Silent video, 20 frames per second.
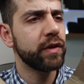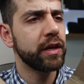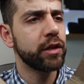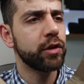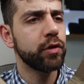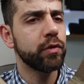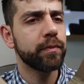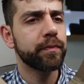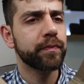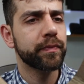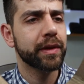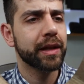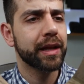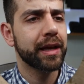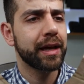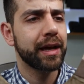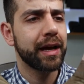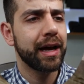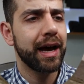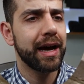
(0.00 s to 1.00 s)
video,
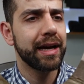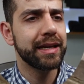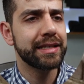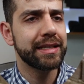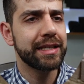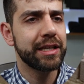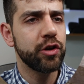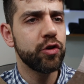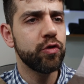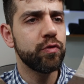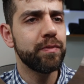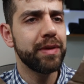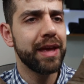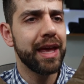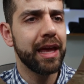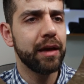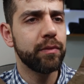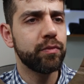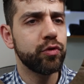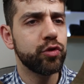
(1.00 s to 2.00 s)
I still
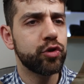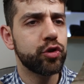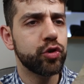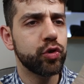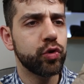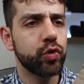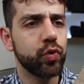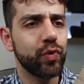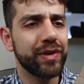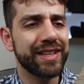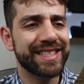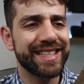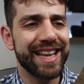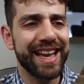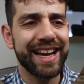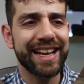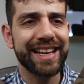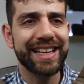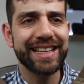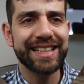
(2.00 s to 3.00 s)
be able to do
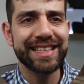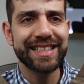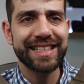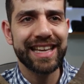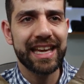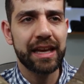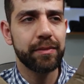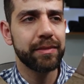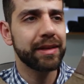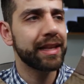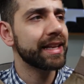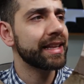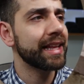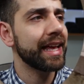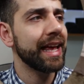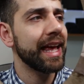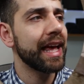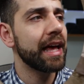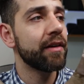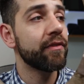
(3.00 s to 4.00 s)
exactly the same
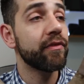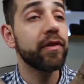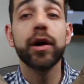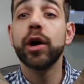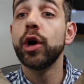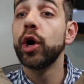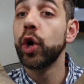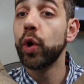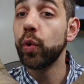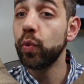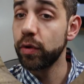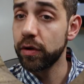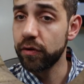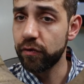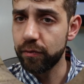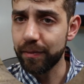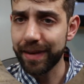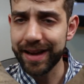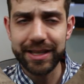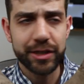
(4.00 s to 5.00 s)
that I have
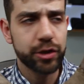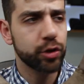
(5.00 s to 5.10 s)
with my